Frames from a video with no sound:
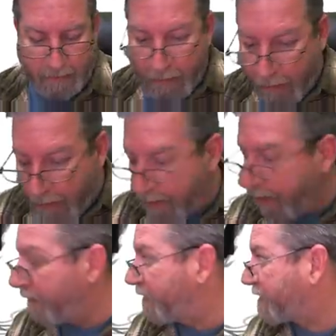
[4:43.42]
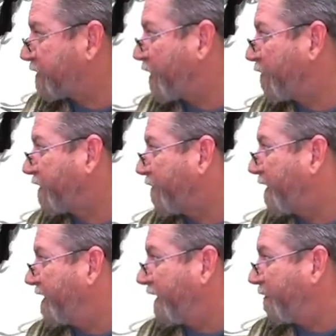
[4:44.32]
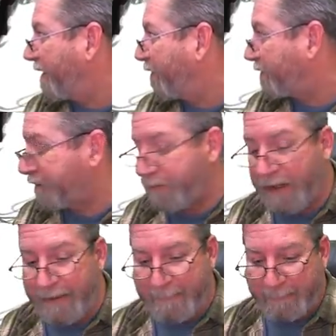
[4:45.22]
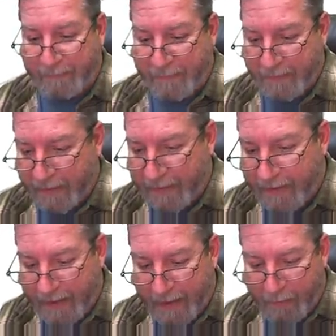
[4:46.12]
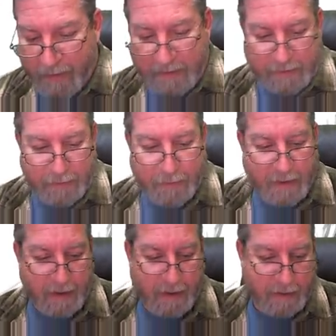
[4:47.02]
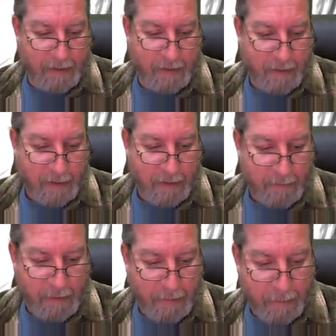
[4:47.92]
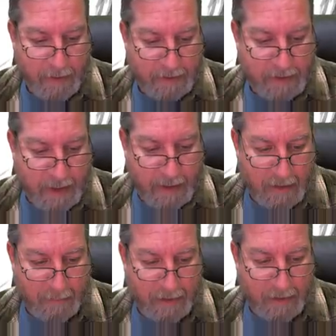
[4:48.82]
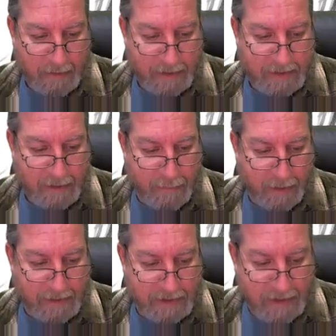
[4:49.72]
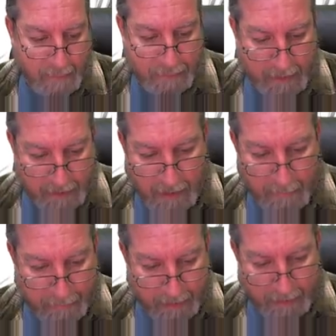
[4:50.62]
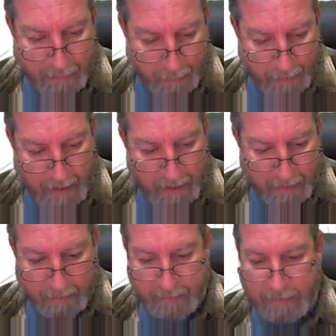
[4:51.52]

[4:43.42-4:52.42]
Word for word: I just choked on my on my own spit. Oh. I want to uh, maybe bring his tail up here just to bring something up and around.